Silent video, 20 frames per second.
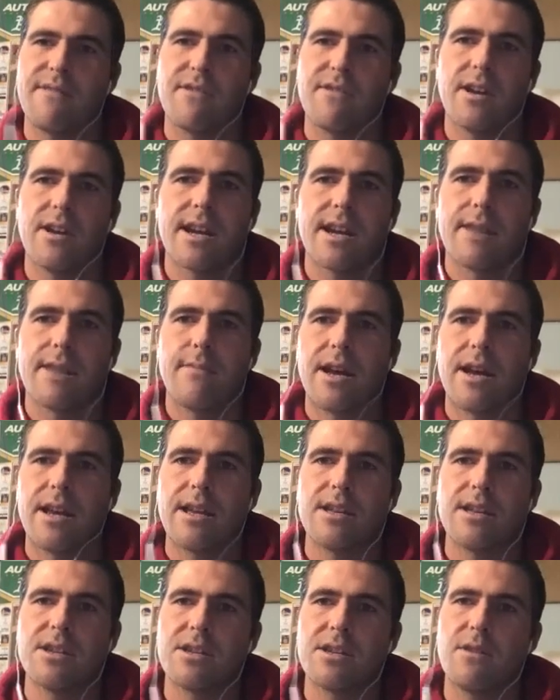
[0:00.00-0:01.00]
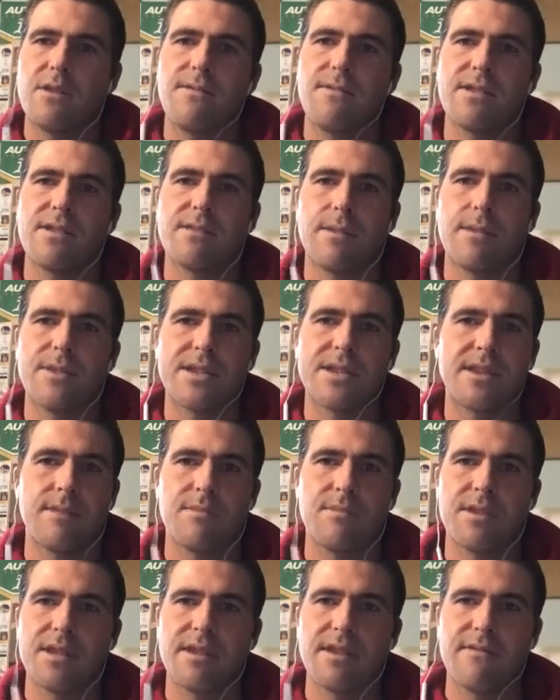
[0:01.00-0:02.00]
We love talking about it, and just hopefully it's
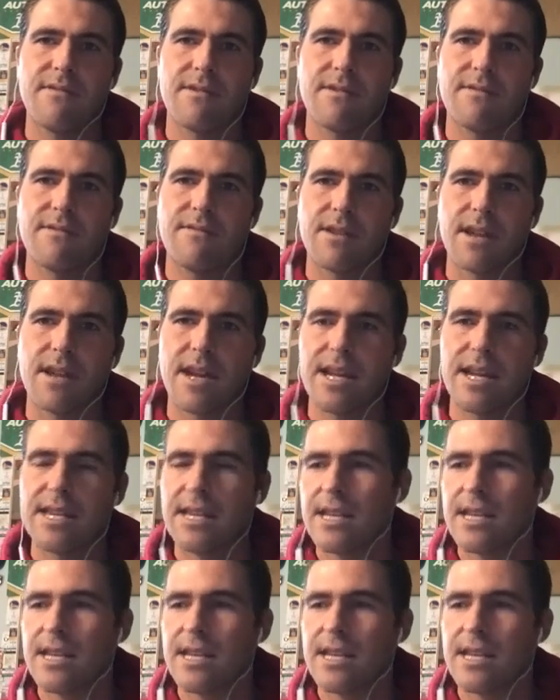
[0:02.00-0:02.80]
something different for you guys.